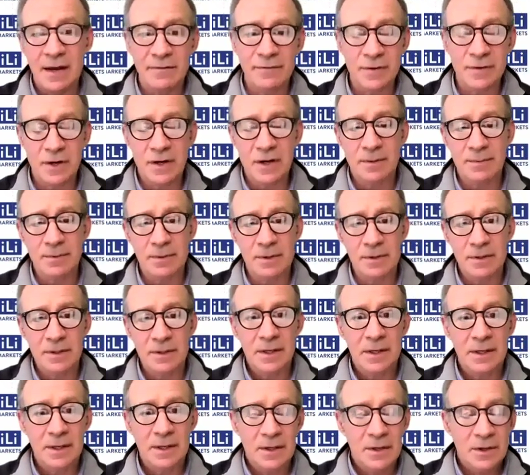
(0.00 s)
for a couple
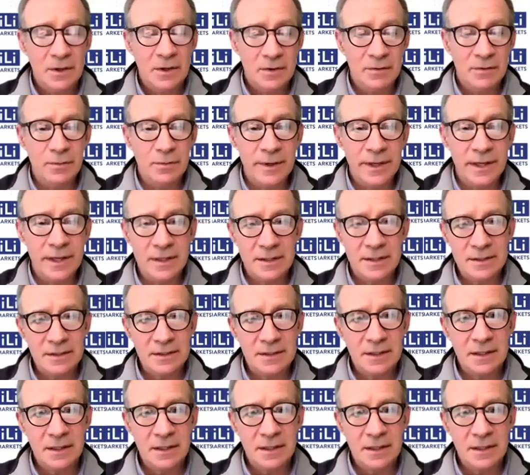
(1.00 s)
of weeks,